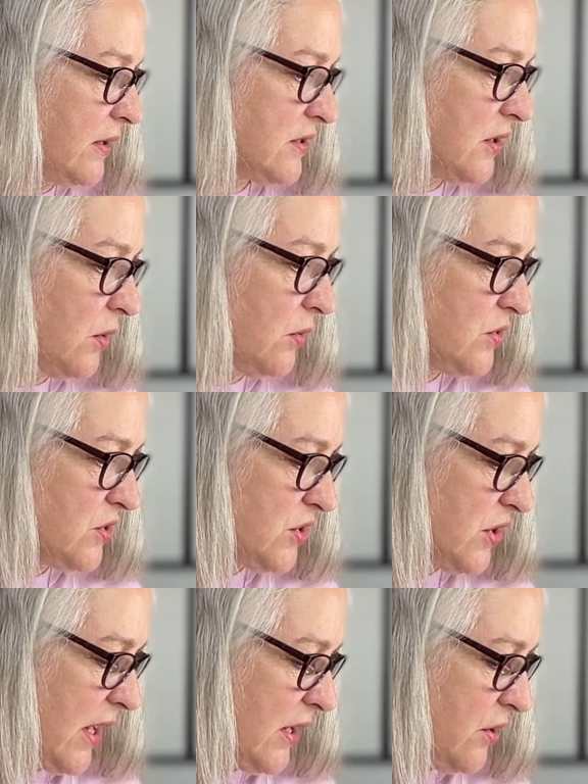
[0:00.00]
So
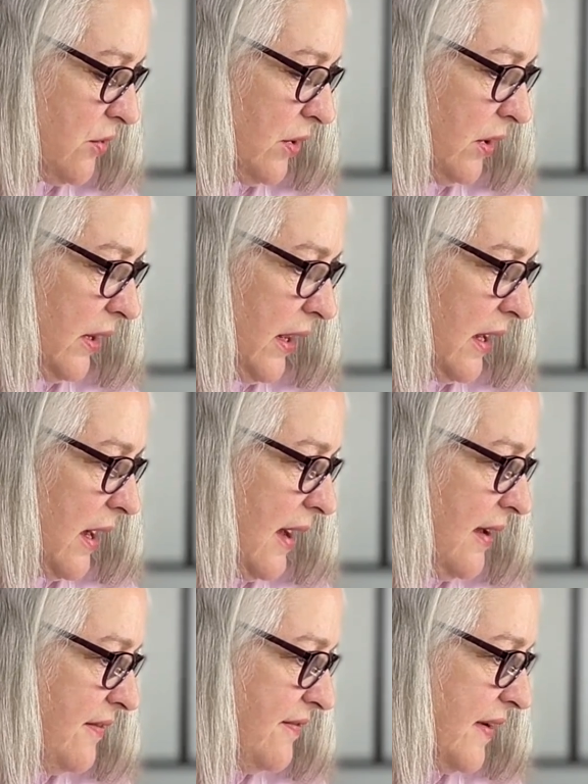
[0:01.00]
generally I have